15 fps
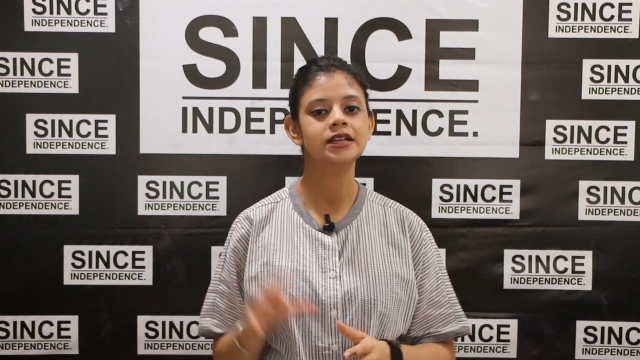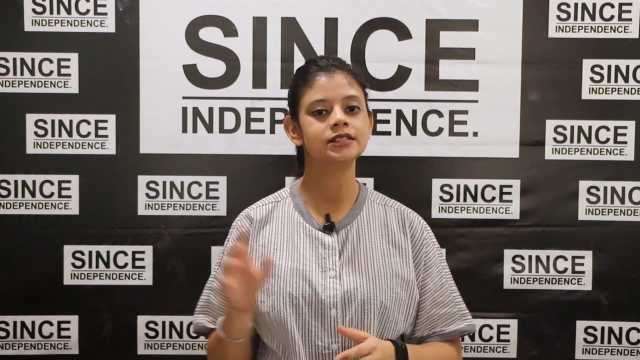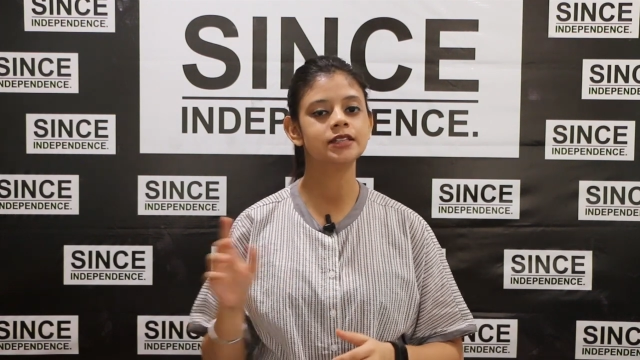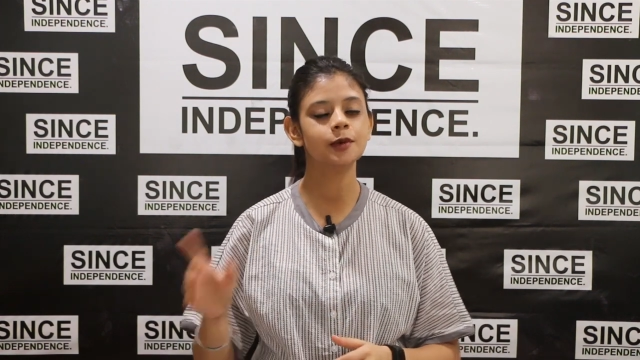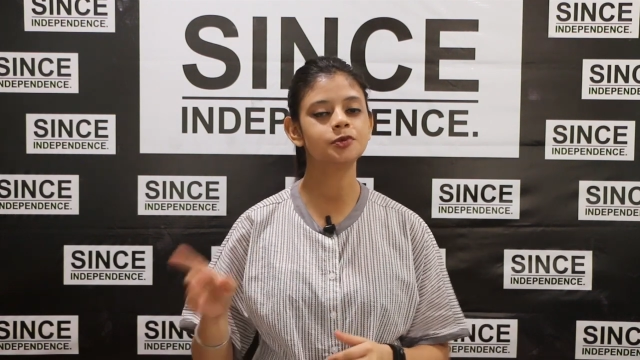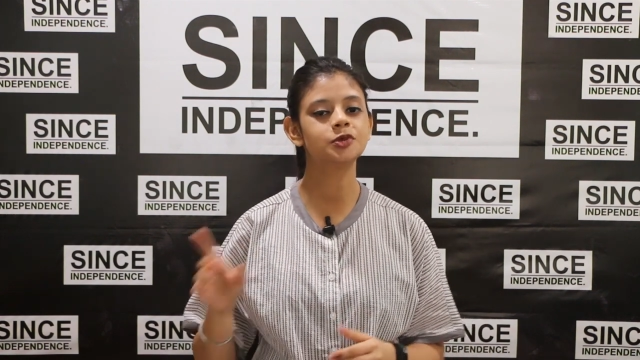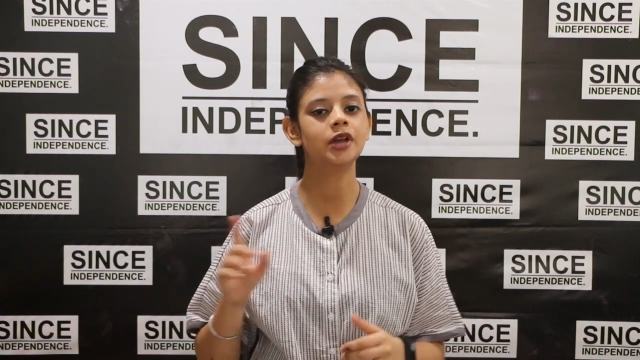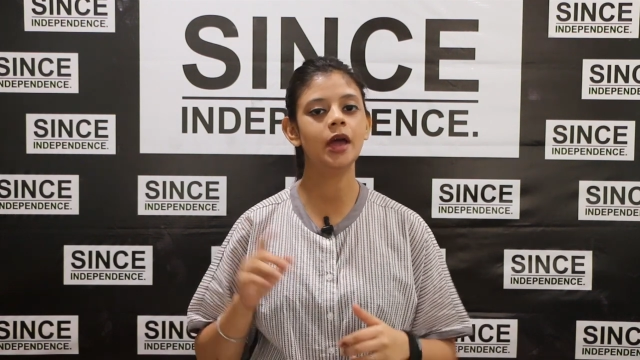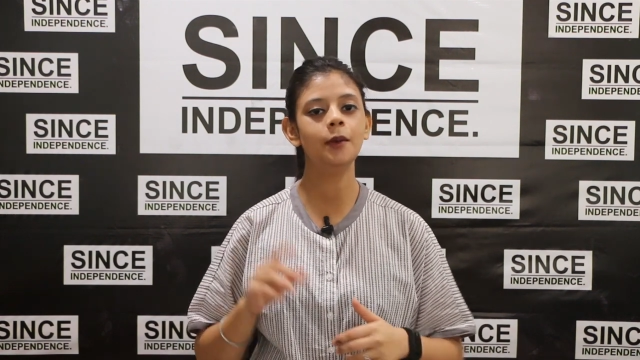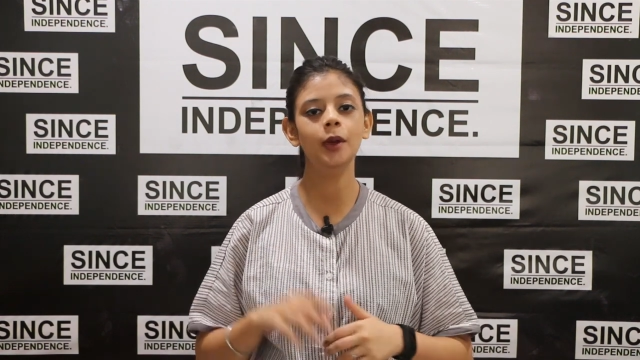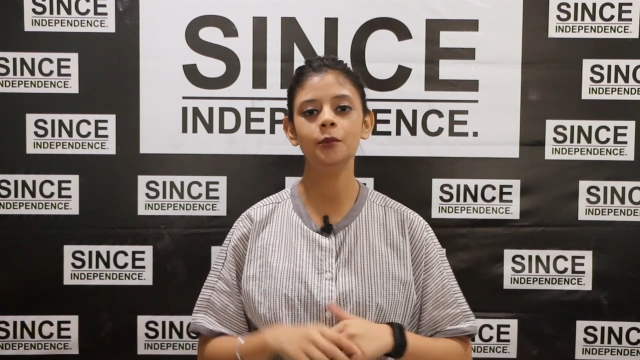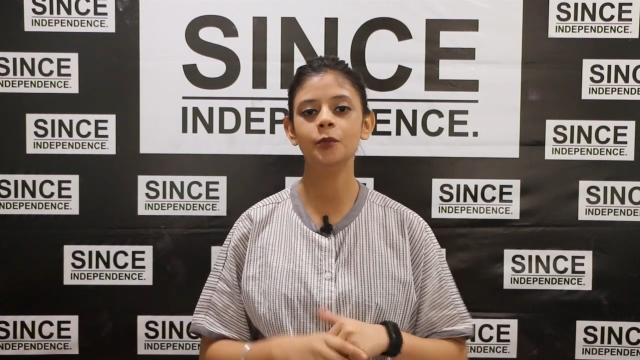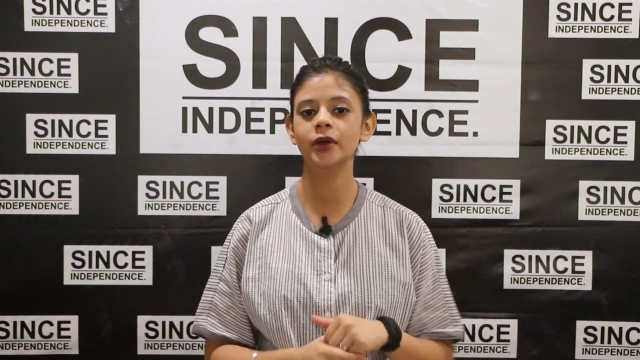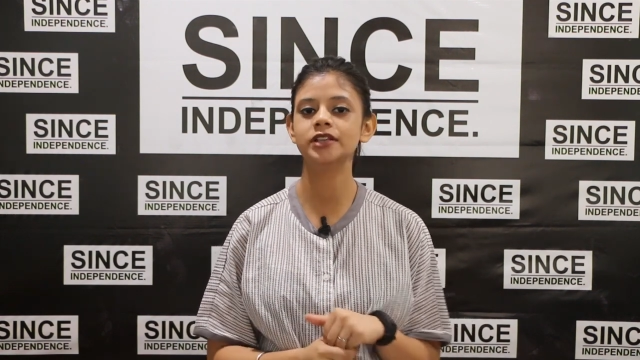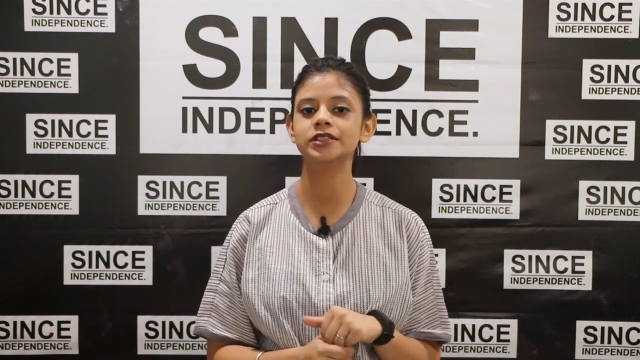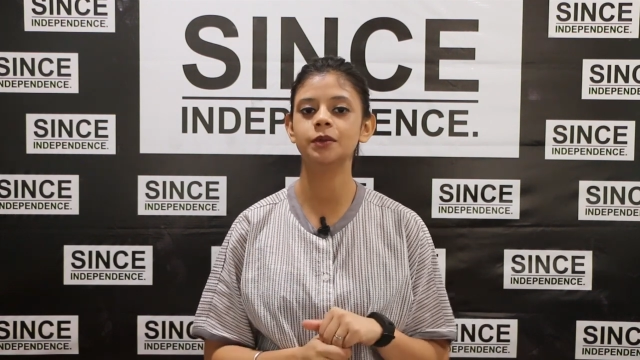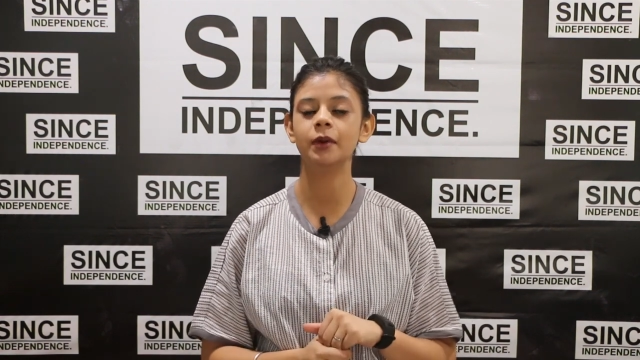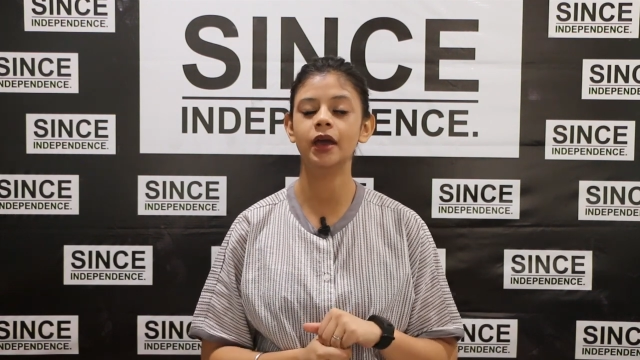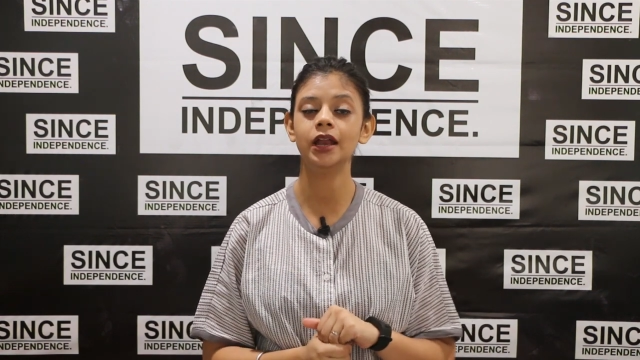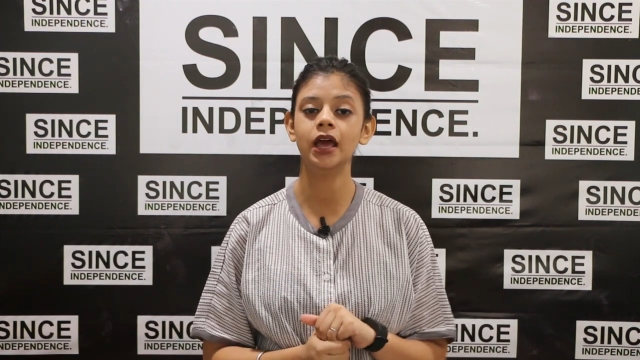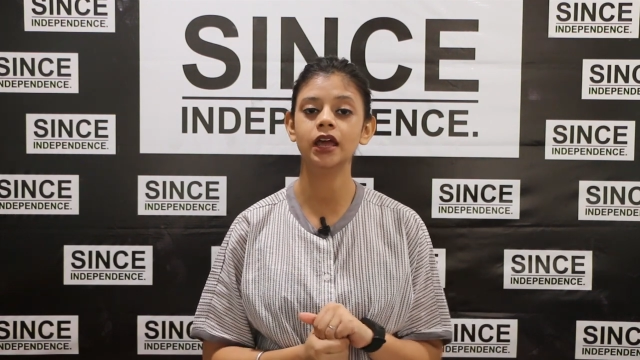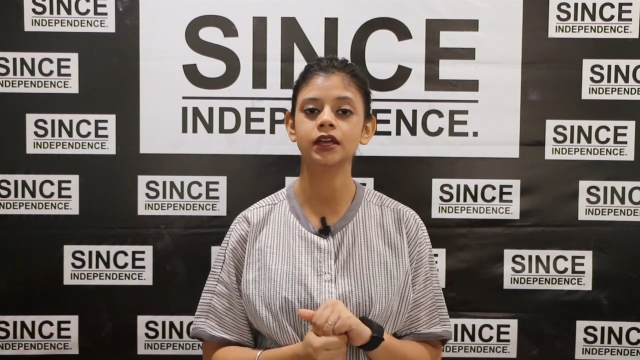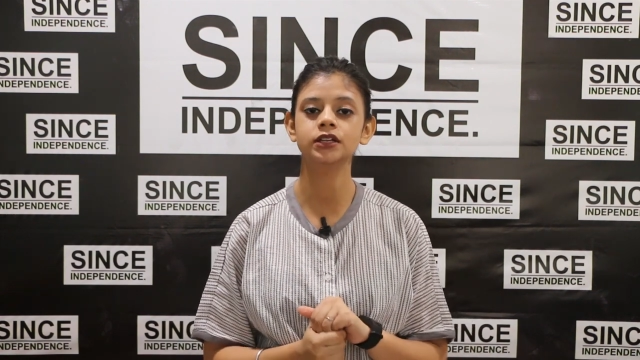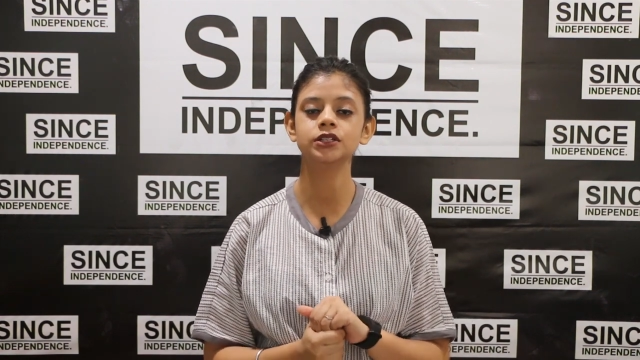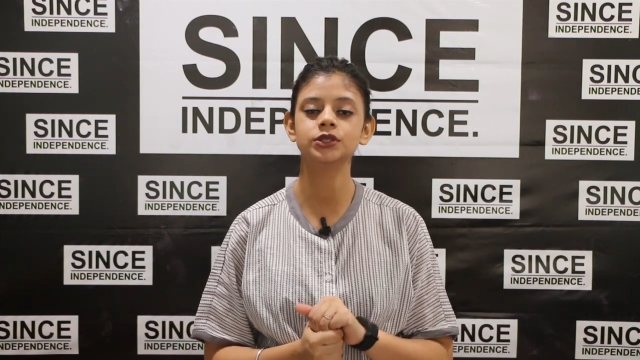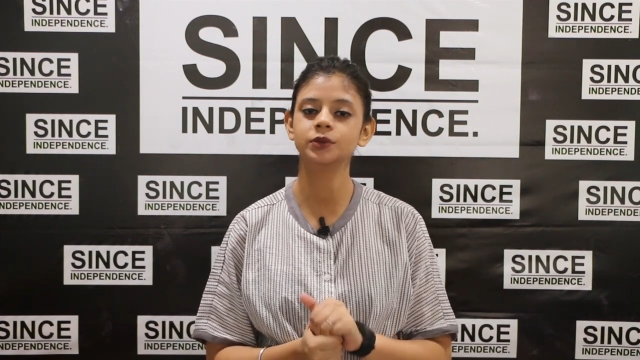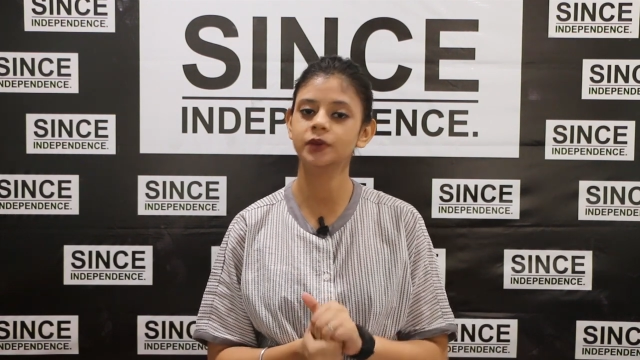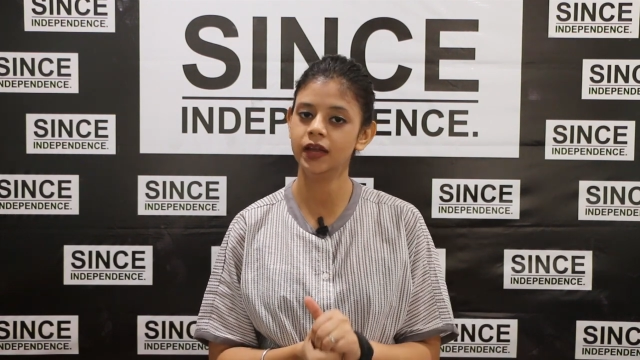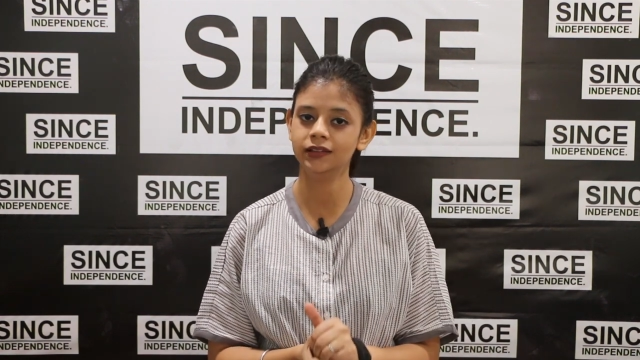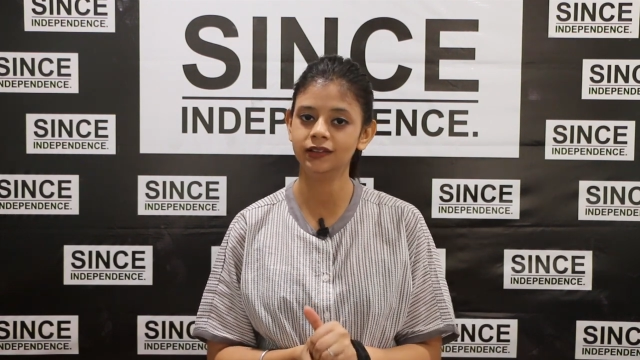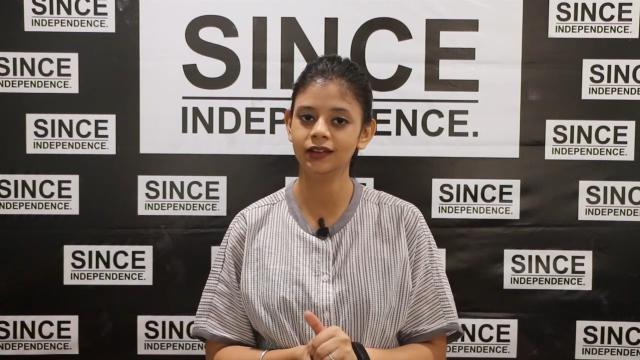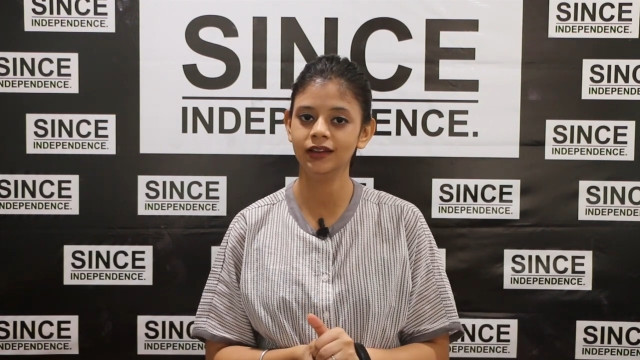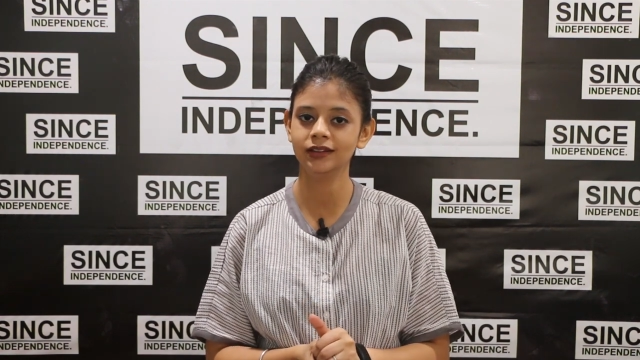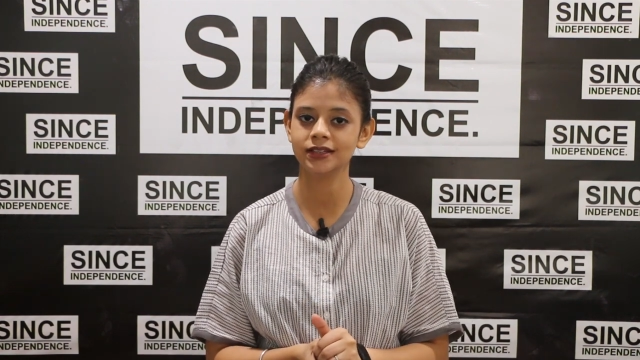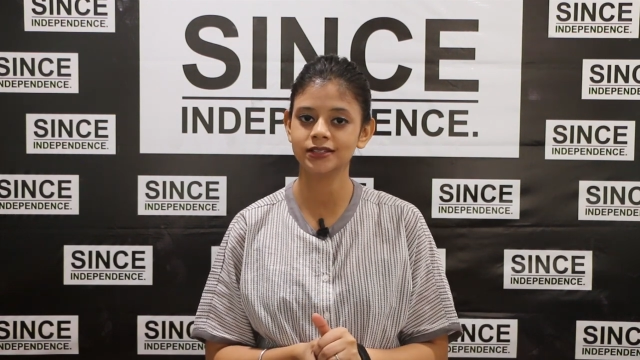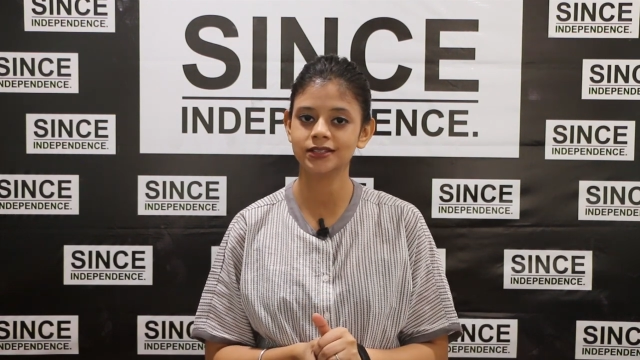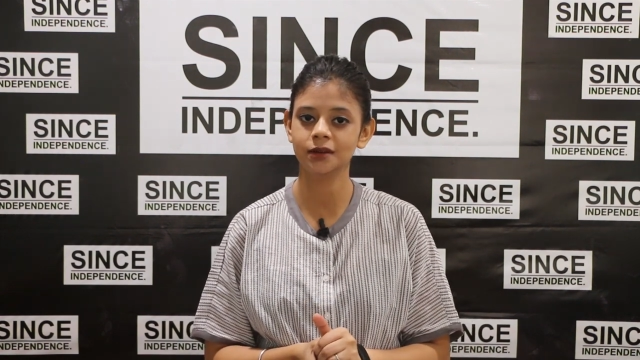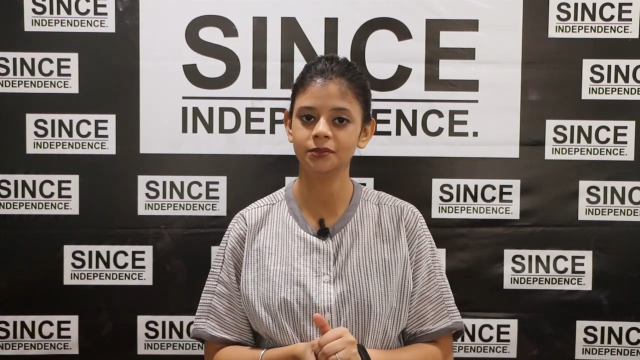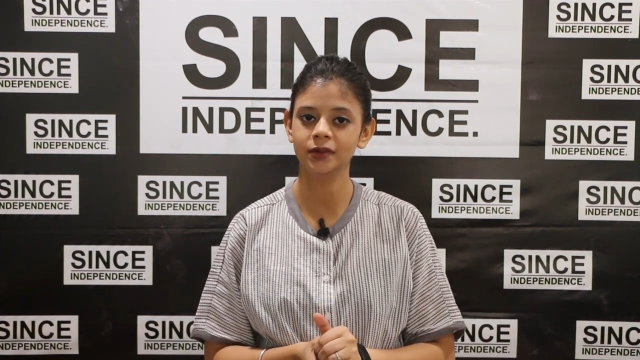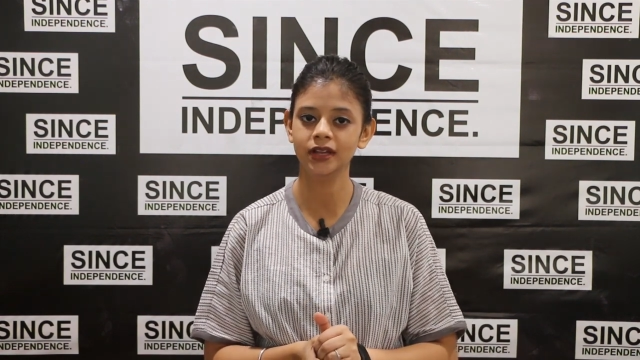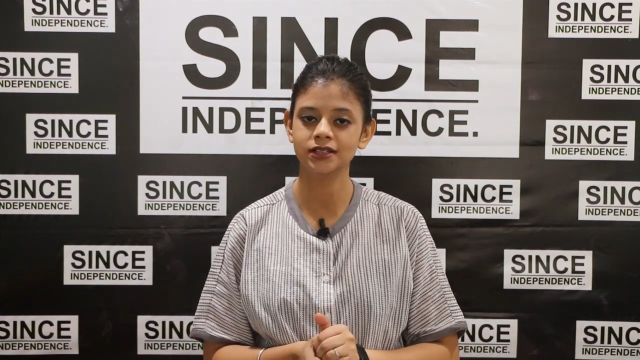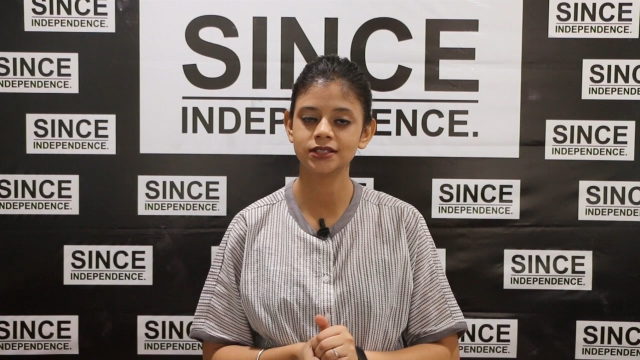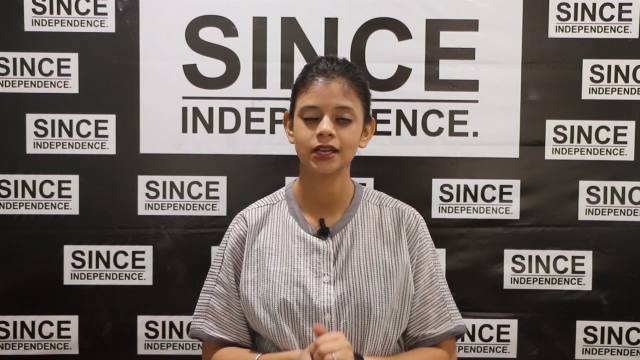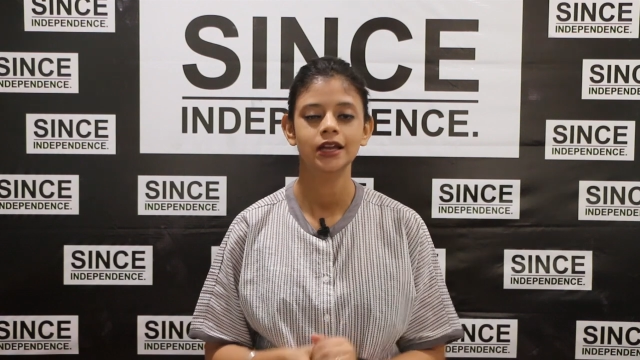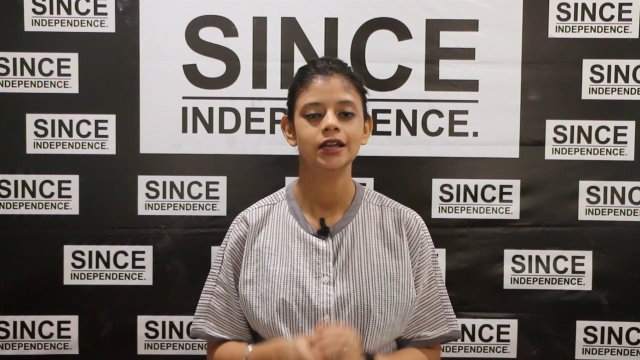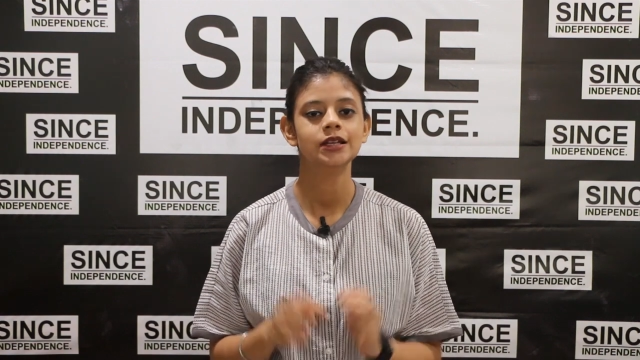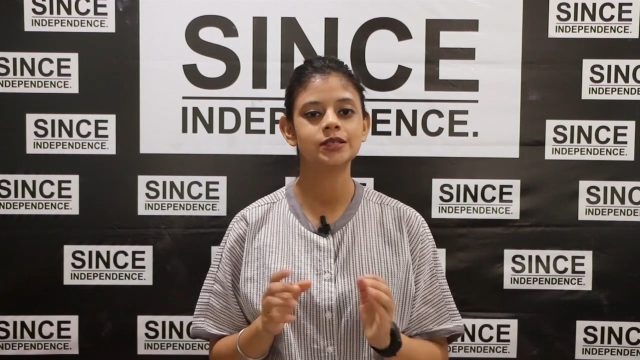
Subscribe and press the bell icon to get the latest updates.